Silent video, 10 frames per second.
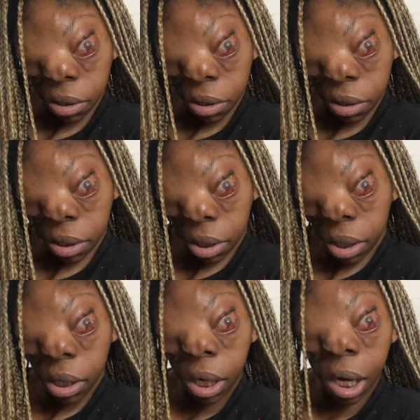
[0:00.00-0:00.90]
this.
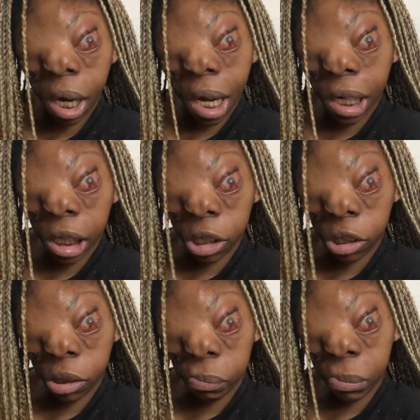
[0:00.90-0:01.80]

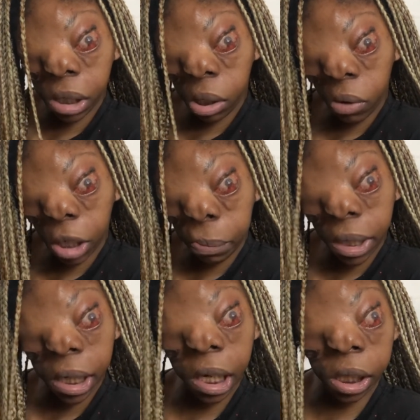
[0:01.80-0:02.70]
I make sure I pay
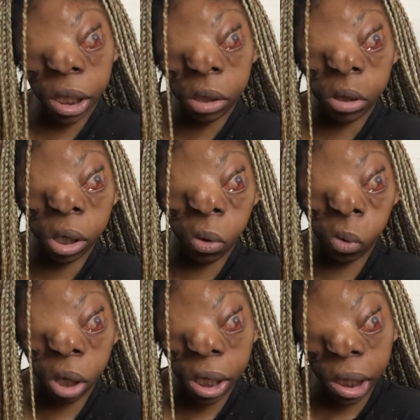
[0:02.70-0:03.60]
attention to
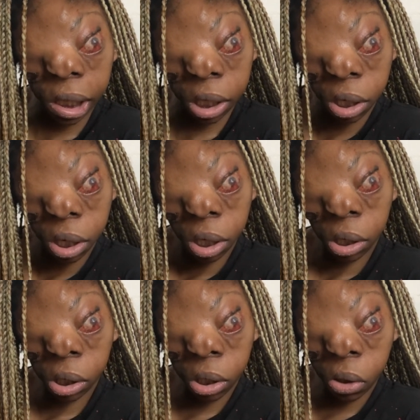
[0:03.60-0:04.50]
those things.
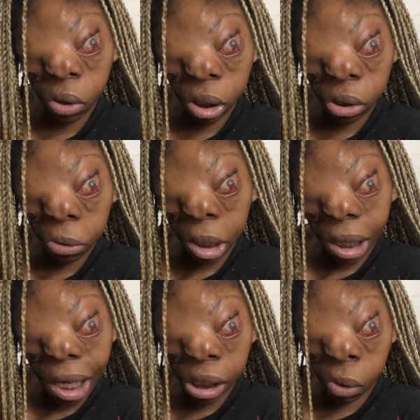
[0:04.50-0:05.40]
So usually
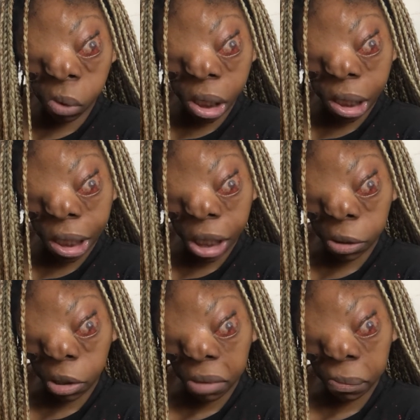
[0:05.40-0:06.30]
I don't check
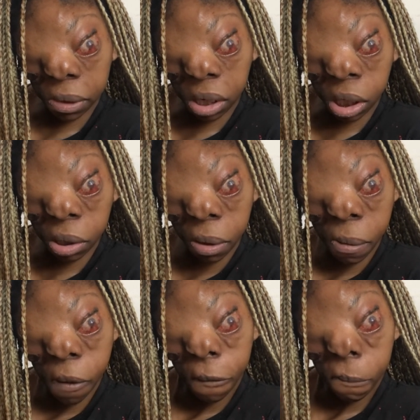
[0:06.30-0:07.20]
with
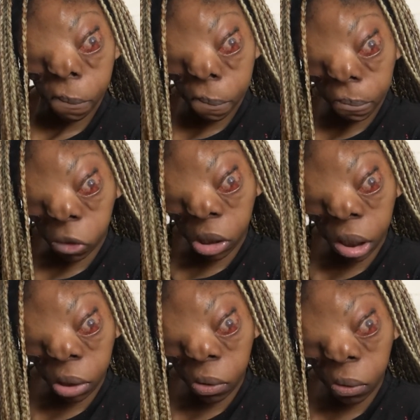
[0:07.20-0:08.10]
the
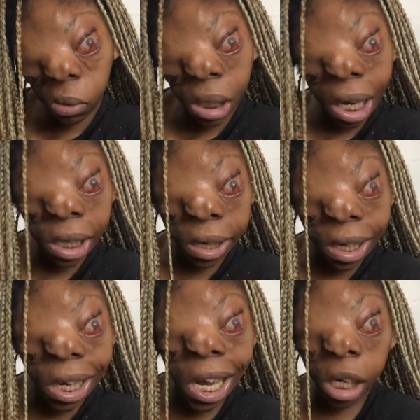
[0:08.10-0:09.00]
little site that
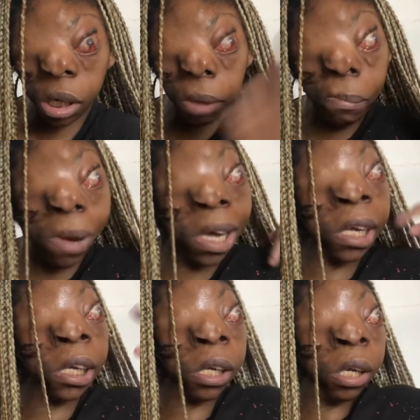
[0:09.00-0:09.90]
I had in
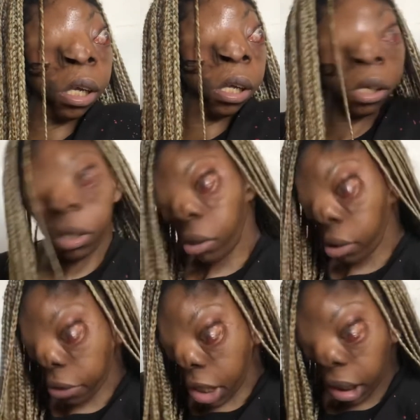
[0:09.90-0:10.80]
my, this
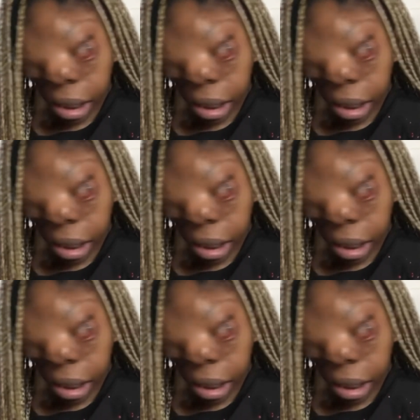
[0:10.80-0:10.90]
is right,